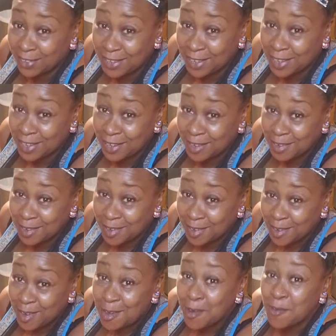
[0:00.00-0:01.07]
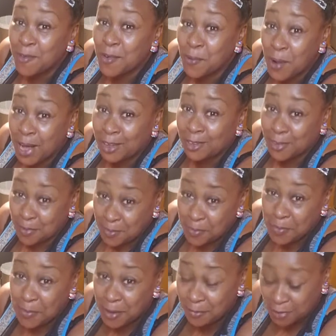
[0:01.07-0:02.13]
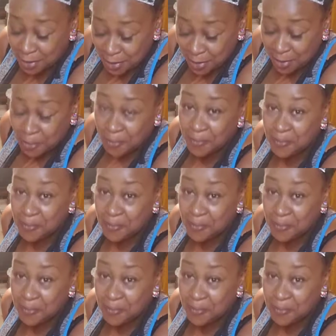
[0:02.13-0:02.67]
again for watching my video.